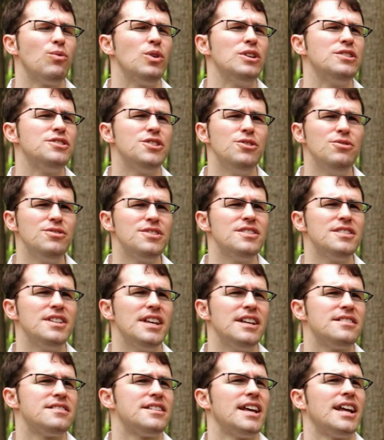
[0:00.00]
reduces the
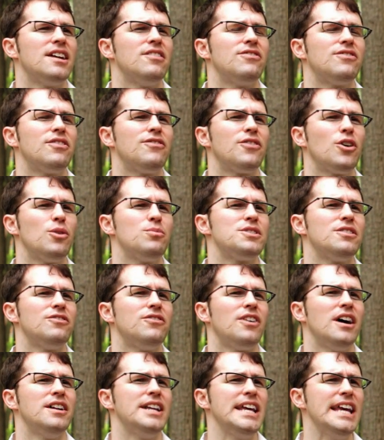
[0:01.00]
incentive for firms to
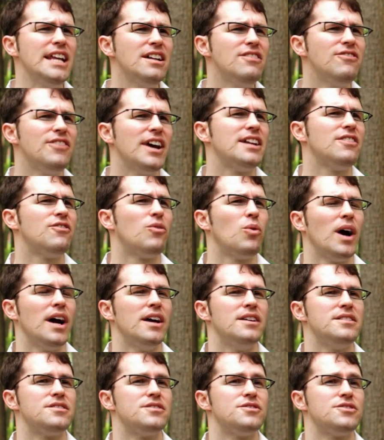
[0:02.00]
find innovative
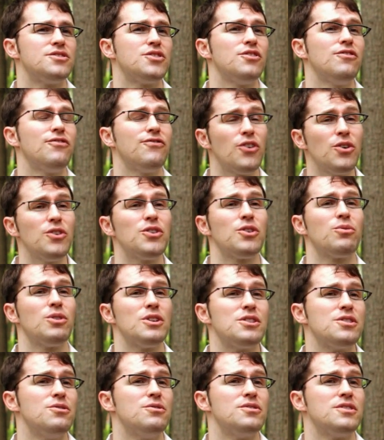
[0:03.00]
ways to further
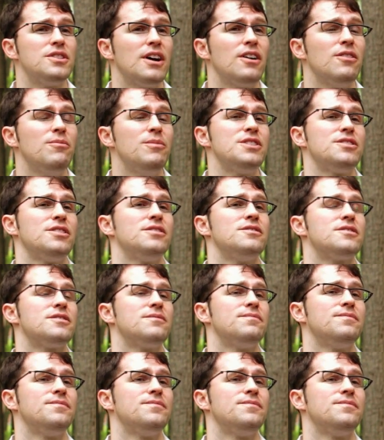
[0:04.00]
reduce their emissions.